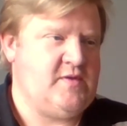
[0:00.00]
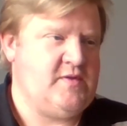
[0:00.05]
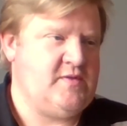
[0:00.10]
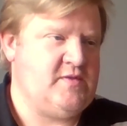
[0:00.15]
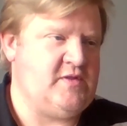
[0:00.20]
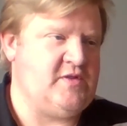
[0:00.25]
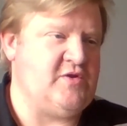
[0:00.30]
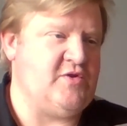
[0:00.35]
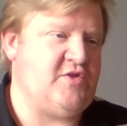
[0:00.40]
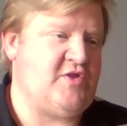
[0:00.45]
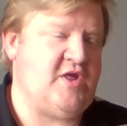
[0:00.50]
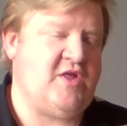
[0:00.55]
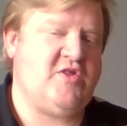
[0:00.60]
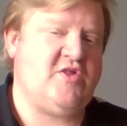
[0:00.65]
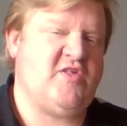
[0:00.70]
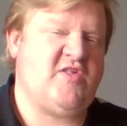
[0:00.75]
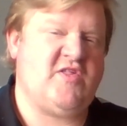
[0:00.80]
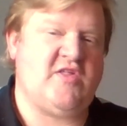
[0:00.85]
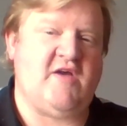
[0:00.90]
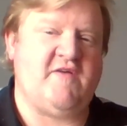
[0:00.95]

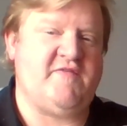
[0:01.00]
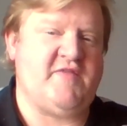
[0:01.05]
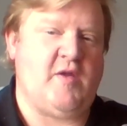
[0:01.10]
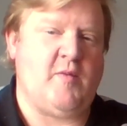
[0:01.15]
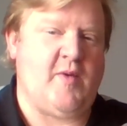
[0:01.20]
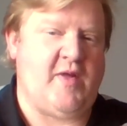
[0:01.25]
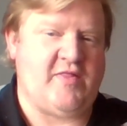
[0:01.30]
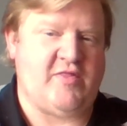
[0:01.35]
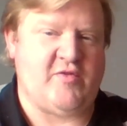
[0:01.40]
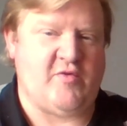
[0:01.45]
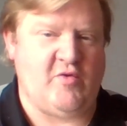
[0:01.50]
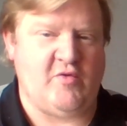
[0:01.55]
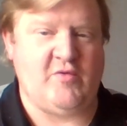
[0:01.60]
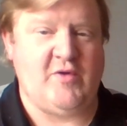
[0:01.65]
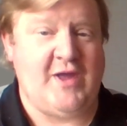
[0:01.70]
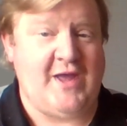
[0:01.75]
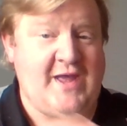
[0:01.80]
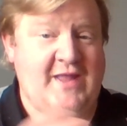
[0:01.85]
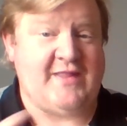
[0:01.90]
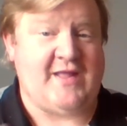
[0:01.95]
litigious stuff they went through,
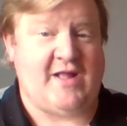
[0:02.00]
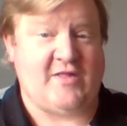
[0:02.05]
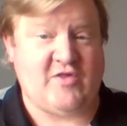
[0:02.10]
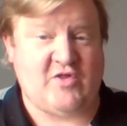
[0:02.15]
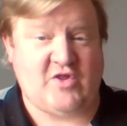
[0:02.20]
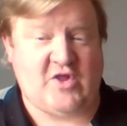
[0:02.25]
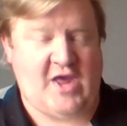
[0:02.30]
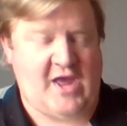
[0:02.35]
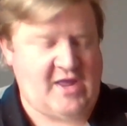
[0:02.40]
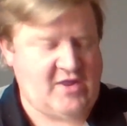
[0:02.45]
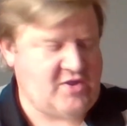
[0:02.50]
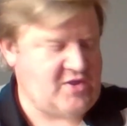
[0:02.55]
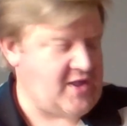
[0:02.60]
that's changed